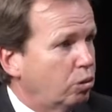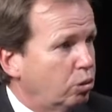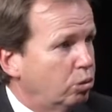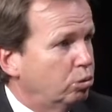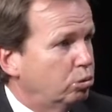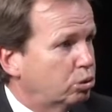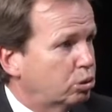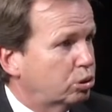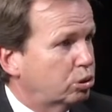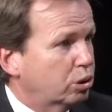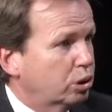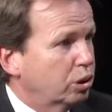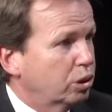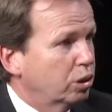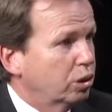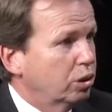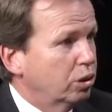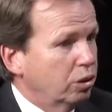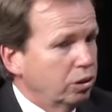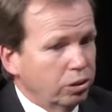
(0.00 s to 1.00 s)
who's
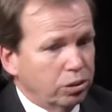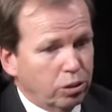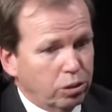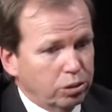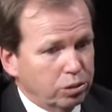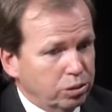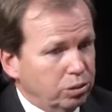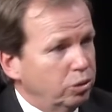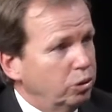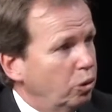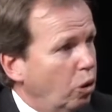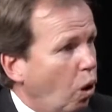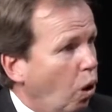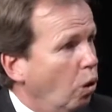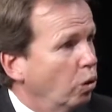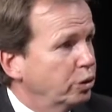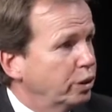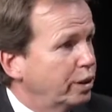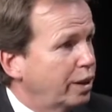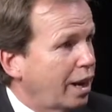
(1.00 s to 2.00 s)

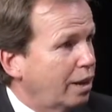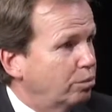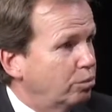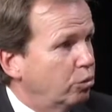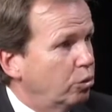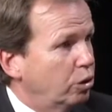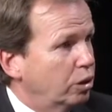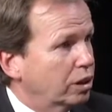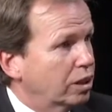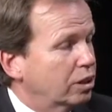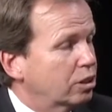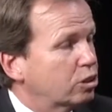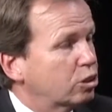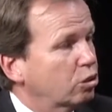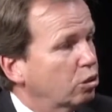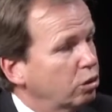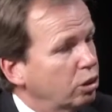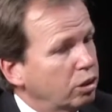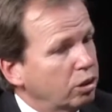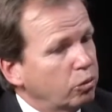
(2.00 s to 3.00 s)
holding that mortgage.
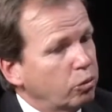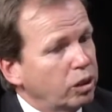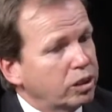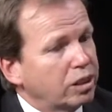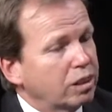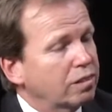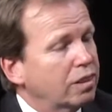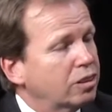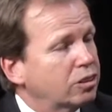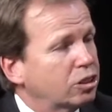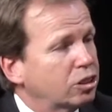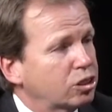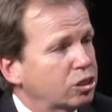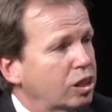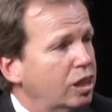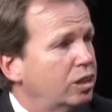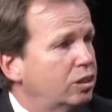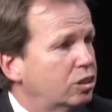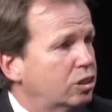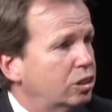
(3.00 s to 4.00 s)
So that what the
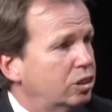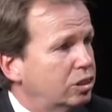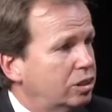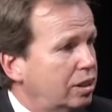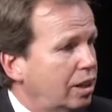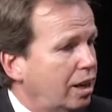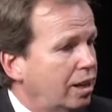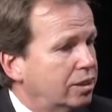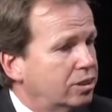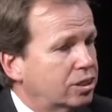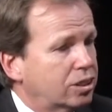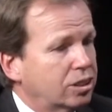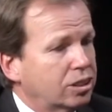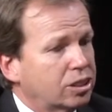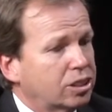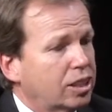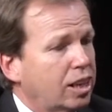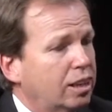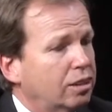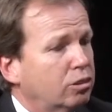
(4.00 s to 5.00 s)
legislation does
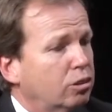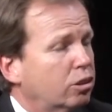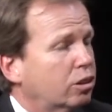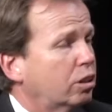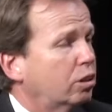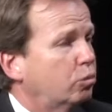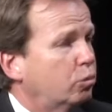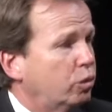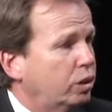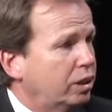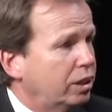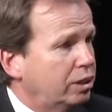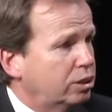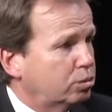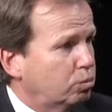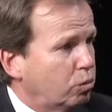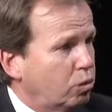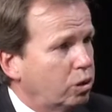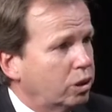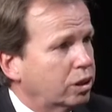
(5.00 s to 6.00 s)
is say, look, when these
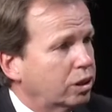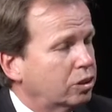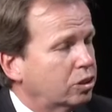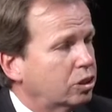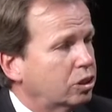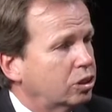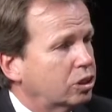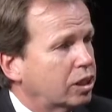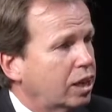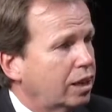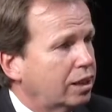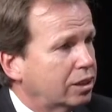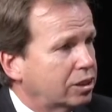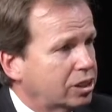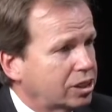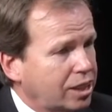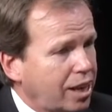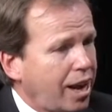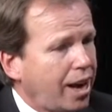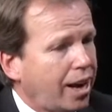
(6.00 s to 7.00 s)
mortgages get
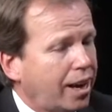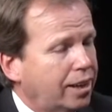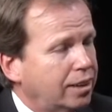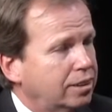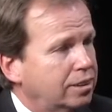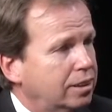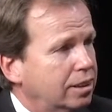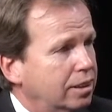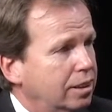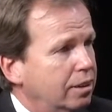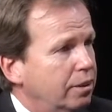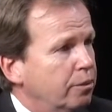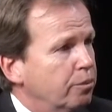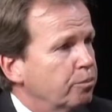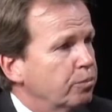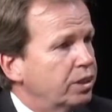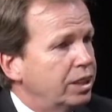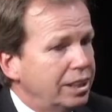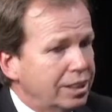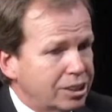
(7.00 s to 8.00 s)
assigned,
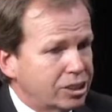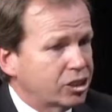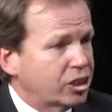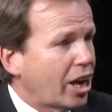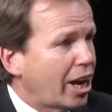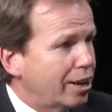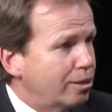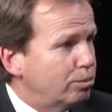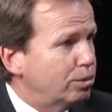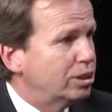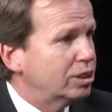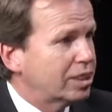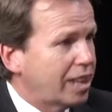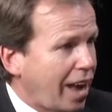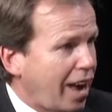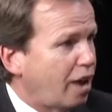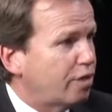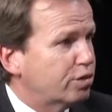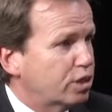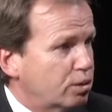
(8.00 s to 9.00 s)
the assignments
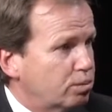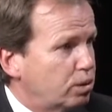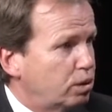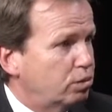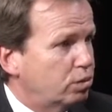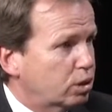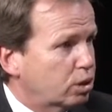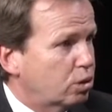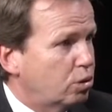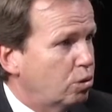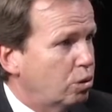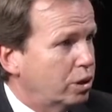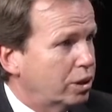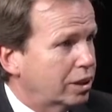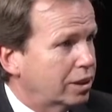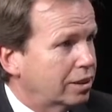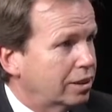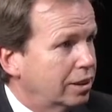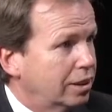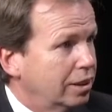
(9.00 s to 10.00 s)
have to be
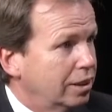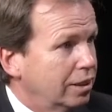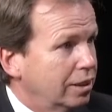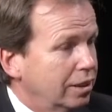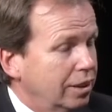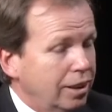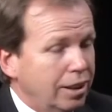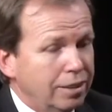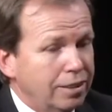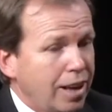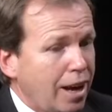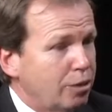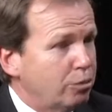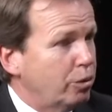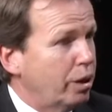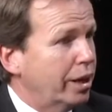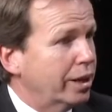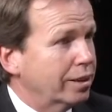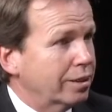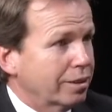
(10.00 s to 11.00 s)
recorded. And that
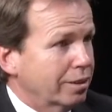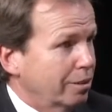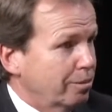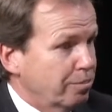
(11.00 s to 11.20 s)
way,